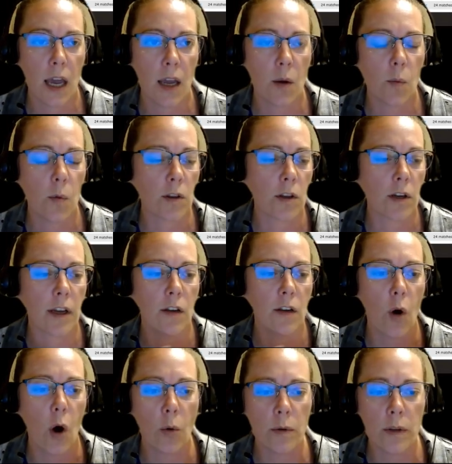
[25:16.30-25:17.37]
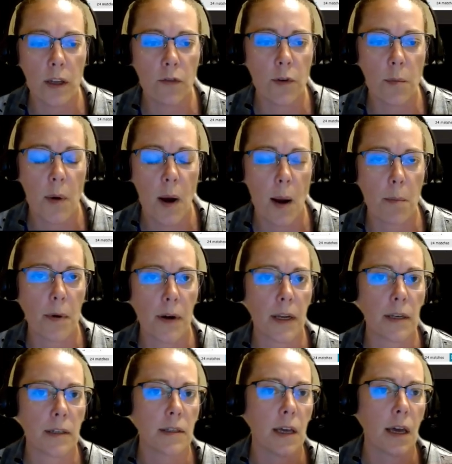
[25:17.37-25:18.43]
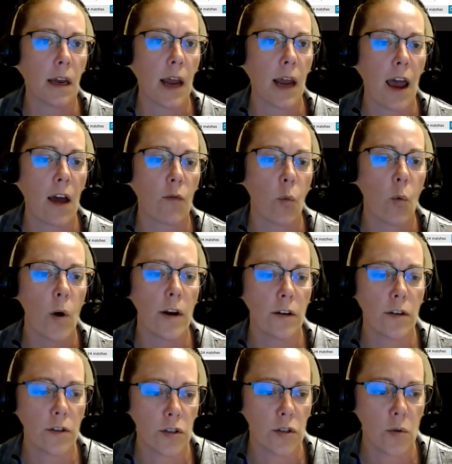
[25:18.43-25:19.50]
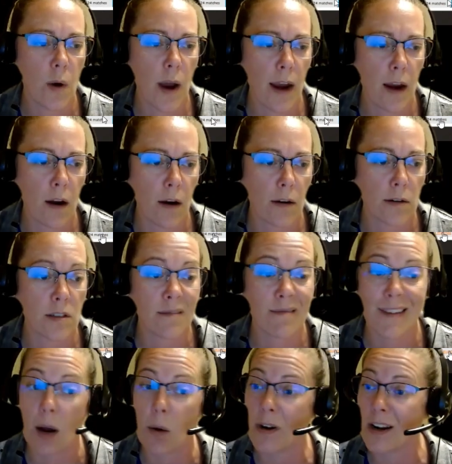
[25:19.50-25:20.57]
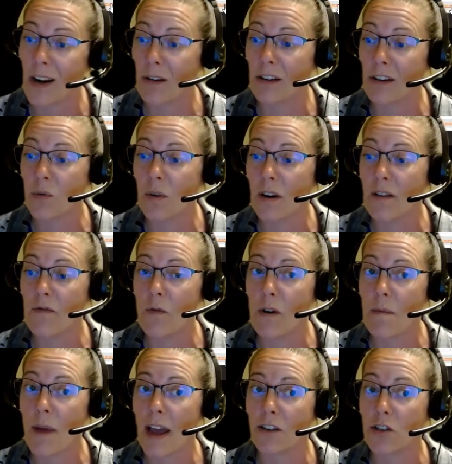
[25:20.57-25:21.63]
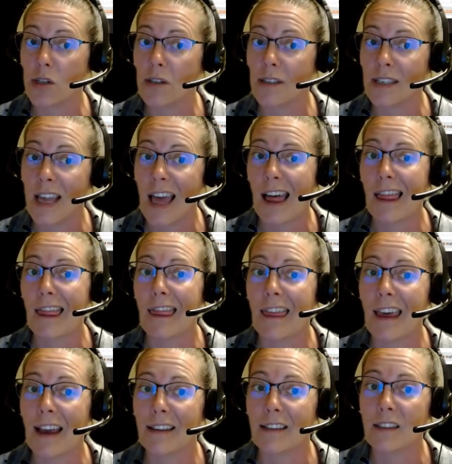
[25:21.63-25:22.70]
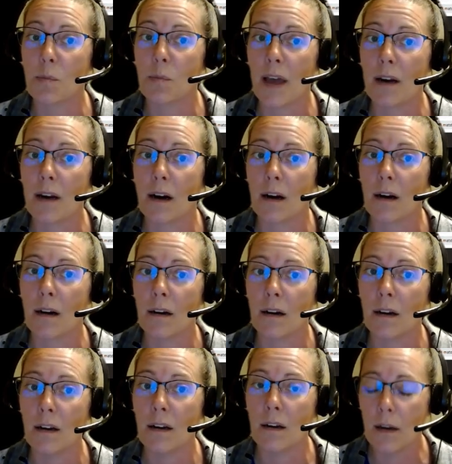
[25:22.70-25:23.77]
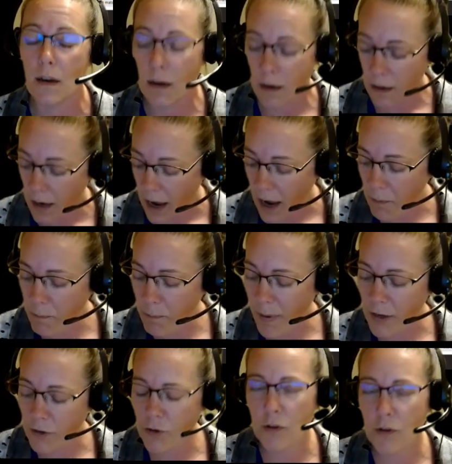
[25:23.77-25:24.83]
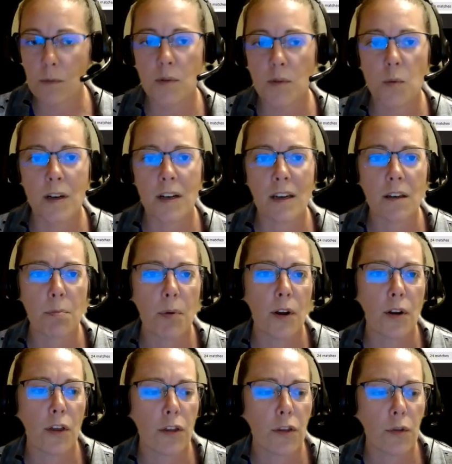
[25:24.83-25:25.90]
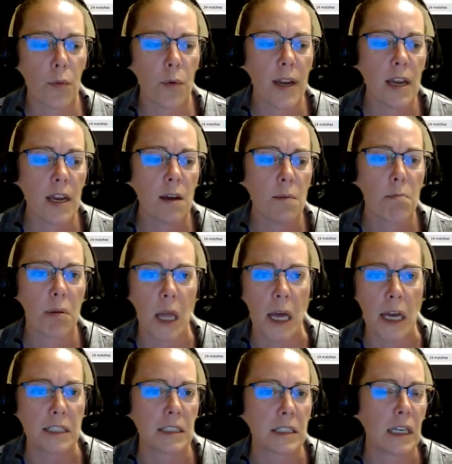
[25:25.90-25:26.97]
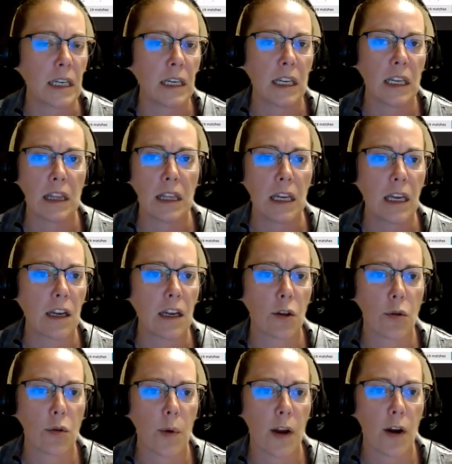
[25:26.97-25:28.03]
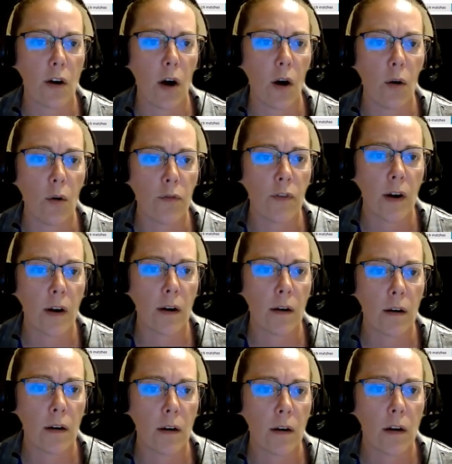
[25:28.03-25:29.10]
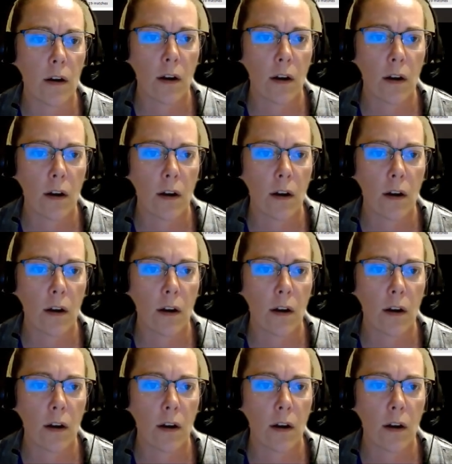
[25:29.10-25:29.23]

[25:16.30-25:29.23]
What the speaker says: Okay, we're looking only for properties that have 1 to 2 acres. Now we're down to 24 matches. That's better. And bedrooms, we're going to put 3 plus, anything 3 or over.